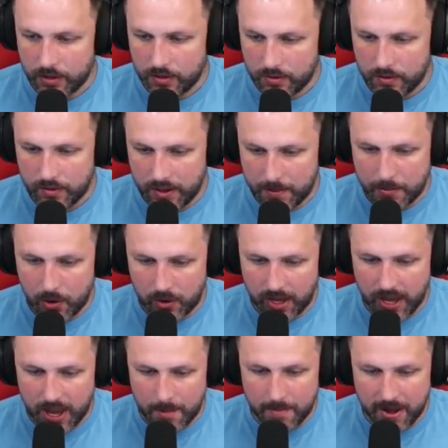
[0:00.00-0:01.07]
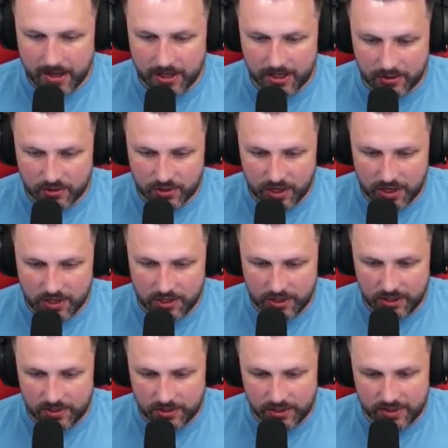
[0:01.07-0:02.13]
That pocket airbag, you can see
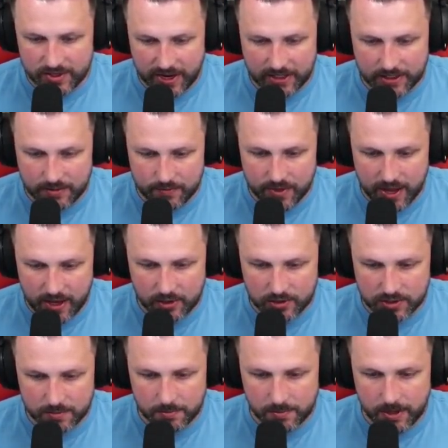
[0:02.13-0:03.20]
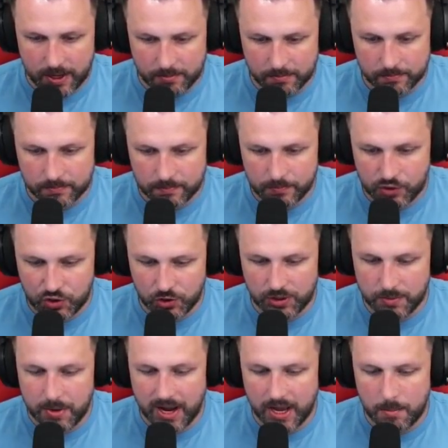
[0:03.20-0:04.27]
it's active there because I'm
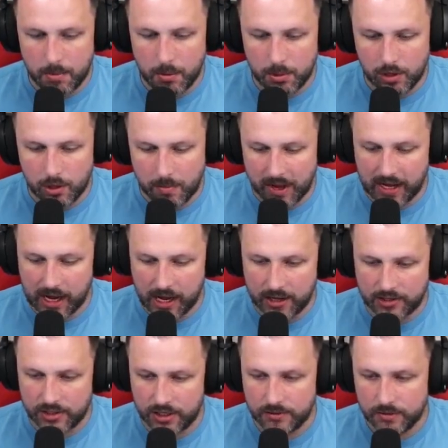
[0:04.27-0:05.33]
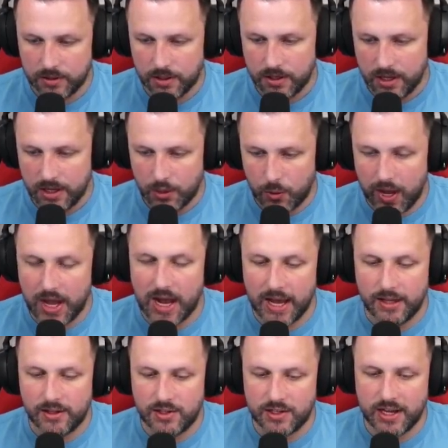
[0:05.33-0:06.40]
shielded by a bubble on my character. Quite
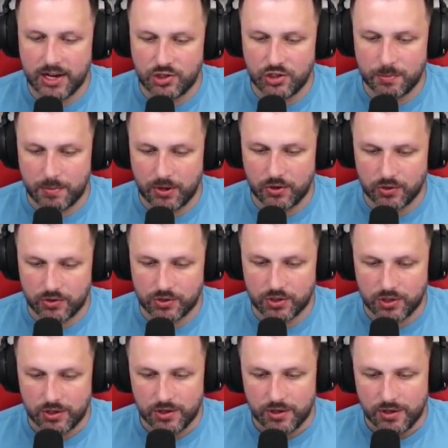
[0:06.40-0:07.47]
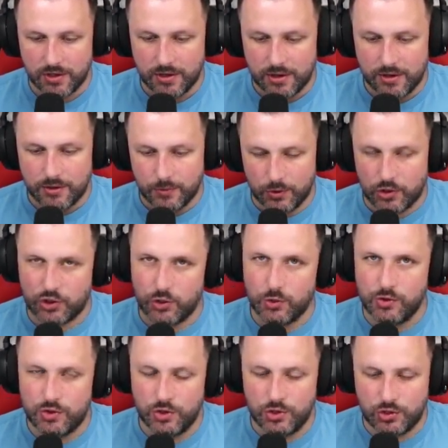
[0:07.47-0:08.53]
like this gadget because the
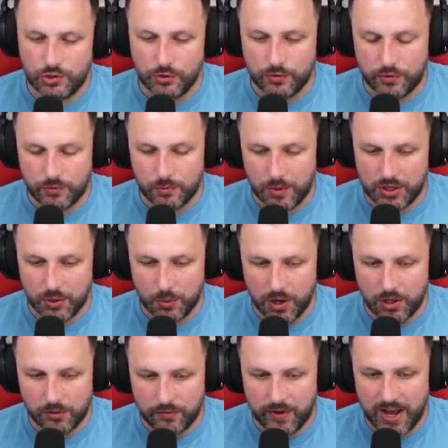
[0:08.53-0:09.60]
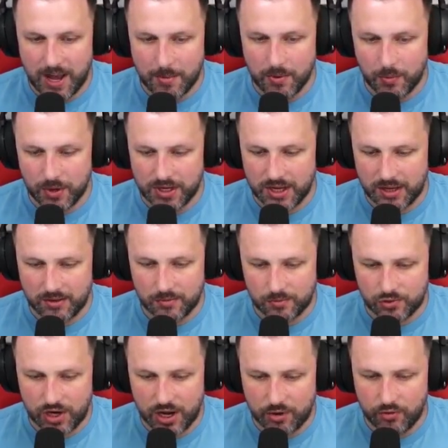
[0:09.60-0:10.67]
stuns and stuff when you're world farming, when you
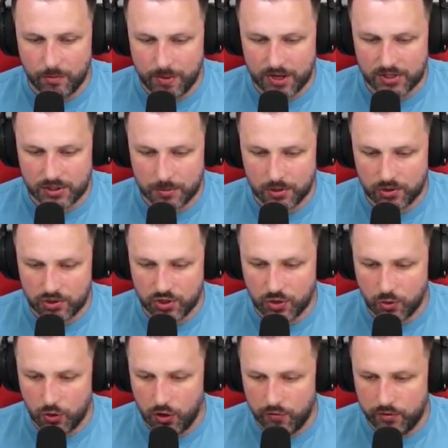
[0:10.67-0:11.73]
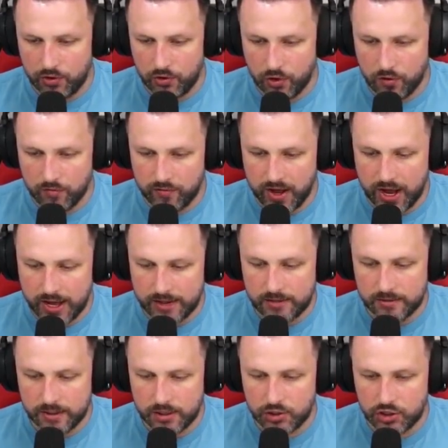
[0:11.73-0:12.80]
try to run past the monster. Overgrown vine,
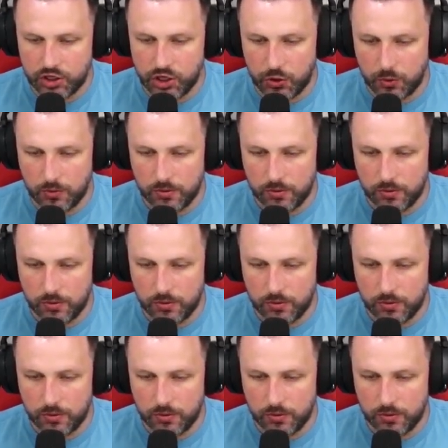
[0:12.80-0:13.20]
that's new.